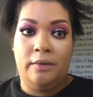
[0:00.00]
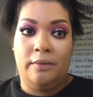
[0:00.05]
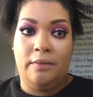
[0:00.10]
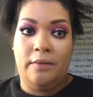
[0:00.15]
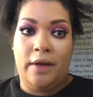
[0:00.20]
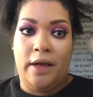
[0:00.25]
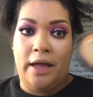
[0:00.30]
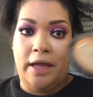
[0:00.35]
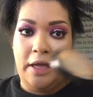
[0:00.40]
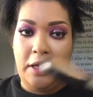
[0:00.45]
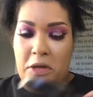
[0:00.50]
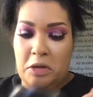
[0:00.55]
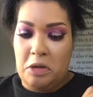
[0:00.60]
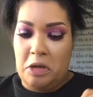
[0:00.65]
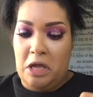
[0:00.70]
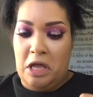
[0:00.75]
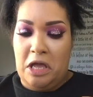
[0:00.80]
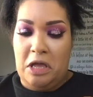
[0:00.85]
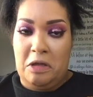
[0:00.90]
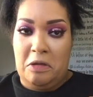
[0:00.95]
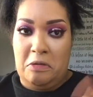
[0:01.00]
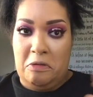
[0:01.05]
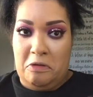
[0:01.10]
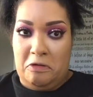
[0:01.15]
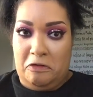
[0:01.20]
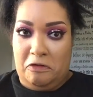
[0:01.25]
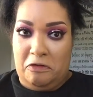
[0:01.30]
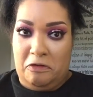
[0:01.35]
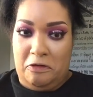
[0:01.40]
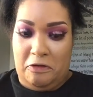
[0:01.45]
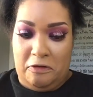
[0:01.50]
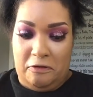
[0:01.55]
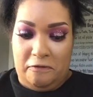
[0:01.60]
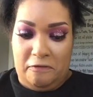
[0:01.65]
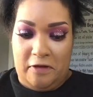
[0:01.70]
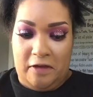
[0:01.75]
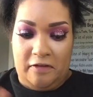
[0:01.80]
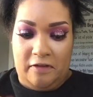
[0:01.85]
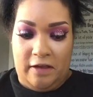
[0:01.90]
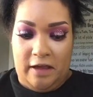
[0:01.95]
My Studio
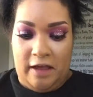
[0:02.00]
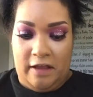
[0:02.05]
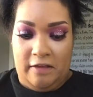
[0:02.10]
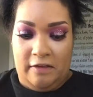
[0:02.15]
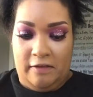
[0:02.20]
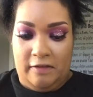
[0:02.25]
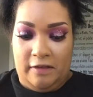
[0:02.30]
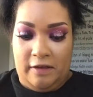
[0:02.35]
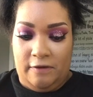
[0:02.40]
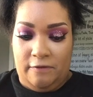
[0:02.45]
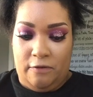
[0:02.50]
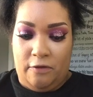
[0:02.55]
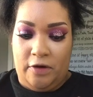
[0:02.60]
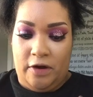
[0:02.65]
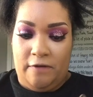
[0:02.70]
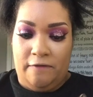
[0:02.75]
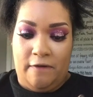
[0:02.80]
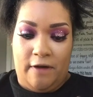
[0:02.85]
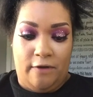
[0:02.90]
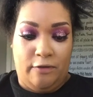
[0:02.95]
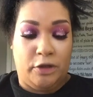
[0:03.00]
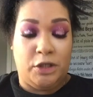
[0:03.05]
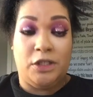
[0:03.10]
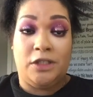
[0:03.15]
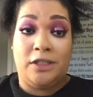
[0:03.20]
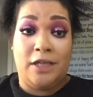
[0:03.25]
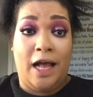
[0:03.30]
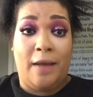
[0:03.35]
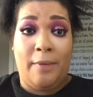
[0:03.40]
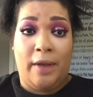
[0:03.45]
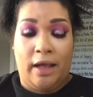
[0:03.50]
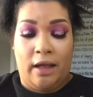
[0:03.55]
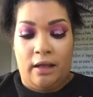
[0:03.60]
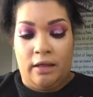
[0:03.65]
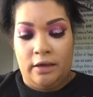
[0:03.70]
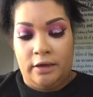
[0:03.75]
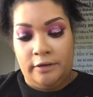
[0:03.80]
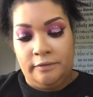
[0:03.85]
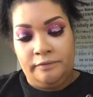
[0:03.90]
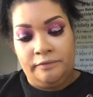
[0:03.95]
Fix NC45, which is not my
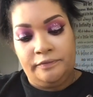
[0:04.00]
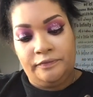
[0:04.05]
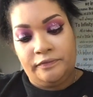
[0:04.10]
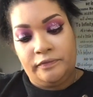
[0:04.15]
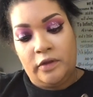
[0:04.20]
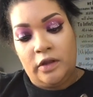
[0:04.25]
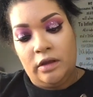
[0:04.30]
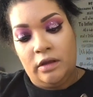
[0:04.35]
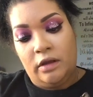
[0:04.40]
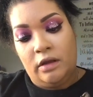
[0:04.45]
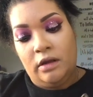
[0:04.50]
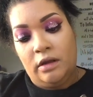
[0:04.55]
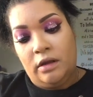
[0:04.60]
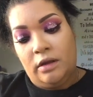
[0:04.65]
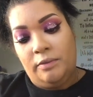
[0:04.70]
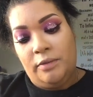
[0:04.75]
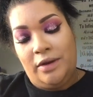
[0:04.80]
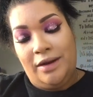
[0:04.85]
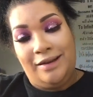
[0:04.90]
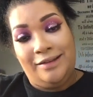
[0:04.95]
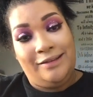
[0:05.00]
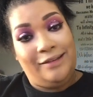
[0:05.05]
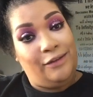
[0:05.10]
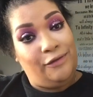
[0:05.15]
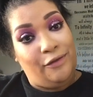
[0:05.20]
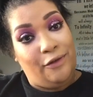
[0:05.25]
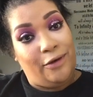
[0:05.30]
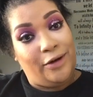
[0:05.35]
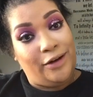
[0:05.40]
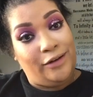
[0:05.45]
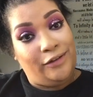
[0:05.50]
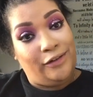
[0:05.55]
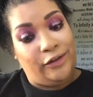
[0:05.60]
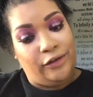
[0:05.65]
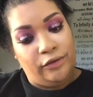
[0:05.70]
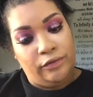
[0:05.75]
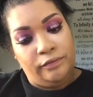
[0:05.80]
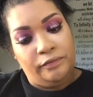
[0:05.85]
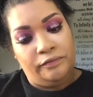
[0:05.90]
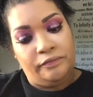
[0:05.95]
color, an
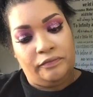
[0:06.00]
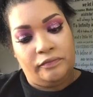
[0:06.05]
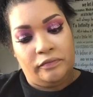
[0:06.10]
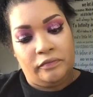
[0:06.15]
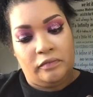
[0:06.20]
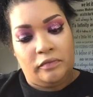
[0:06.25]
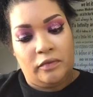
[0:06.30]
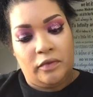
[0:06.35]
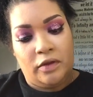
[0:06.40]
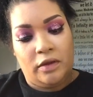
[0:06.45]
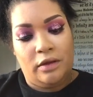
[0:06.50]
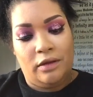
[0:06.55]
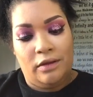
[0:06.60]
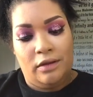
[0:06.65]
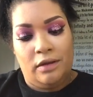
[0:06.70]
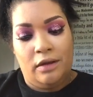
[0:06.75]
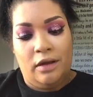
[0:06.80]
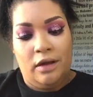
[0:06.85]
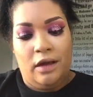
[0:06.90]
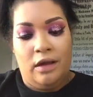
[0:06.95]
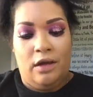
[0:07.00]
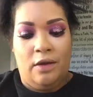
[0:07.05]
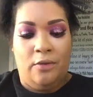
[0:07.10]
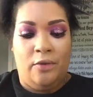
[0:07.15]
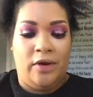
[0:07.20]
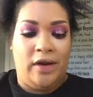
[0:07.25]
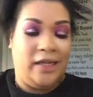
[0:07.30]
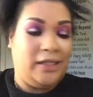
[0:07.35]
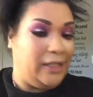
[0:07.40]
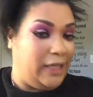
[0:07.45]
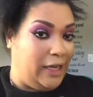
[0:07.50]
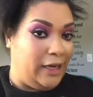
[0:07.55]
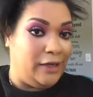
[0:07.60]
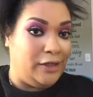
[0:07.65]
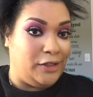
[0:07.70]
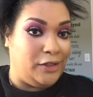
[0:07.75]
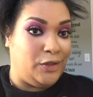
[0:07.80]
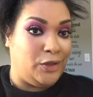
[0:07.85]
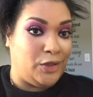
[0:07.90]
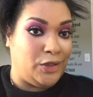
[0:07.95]
NC42. And when I tan,
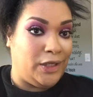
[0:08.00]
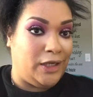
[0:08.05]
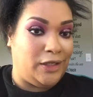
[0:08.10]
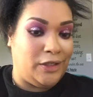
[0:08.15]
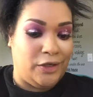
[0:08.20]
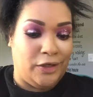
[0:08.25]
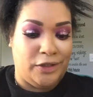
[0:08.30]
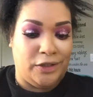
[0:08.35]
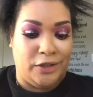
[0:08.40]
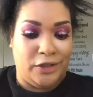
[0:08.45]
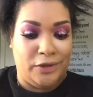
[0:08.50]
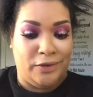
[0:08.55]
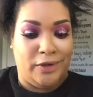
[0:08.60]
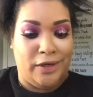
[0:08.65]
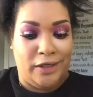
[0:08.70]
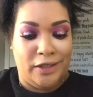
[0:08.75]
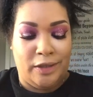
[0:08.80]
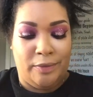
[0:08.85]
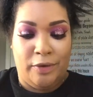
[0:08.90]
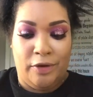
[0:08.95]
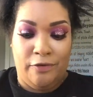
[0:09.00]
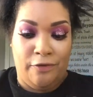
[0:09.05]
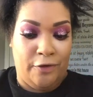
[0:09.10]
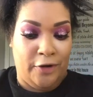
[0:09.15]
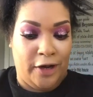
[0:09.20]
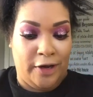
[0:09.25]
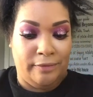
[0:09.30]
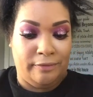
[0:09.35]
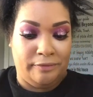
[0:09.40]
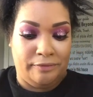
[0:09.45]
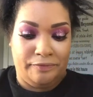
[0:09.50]
this usually turns into an NW40.